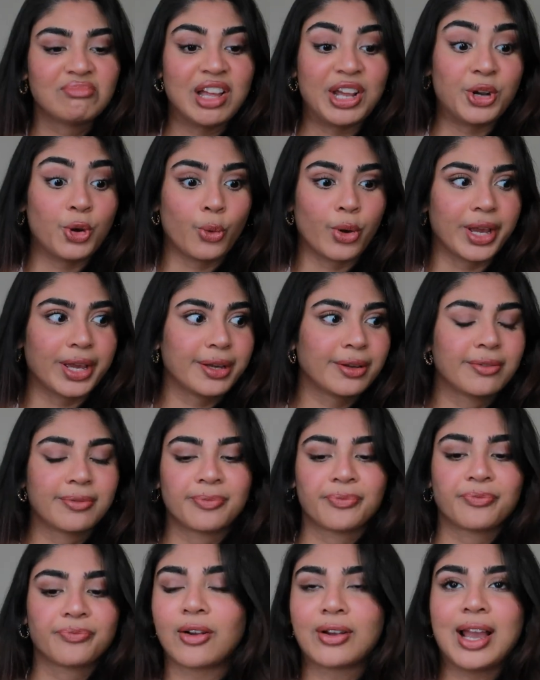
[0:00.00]
annoying.
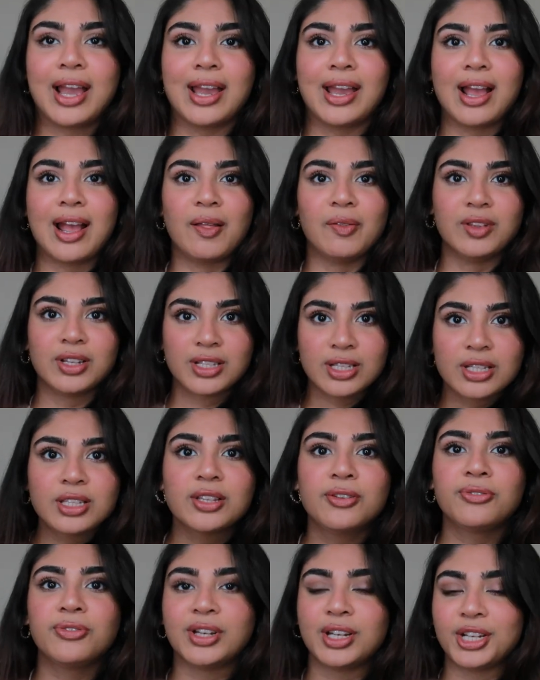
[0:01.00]
Okay, and this is
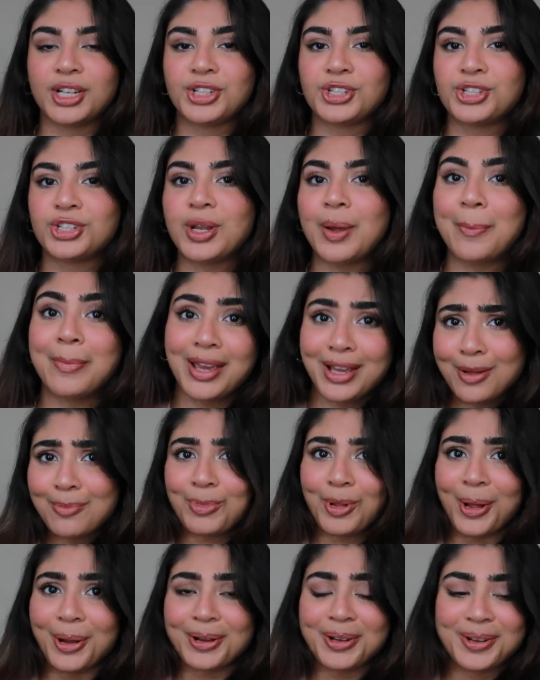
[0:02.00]
the finished
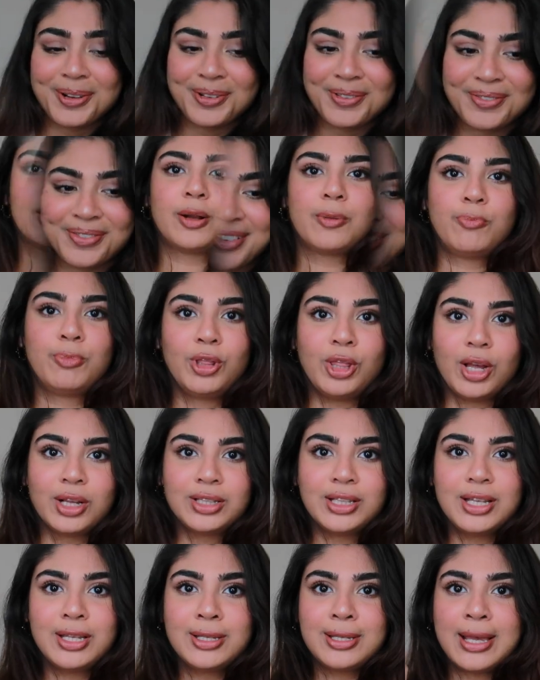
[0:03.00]
makeup look. I'm gonna
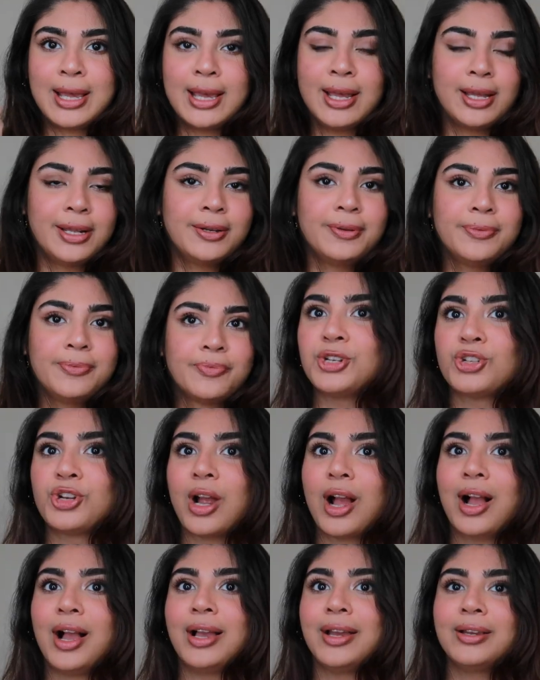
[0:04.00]
plug this in and
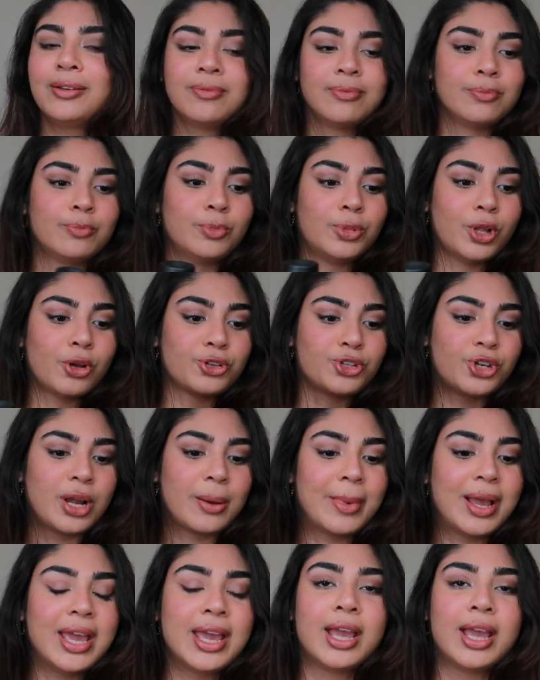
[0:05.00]
dry, blow dry my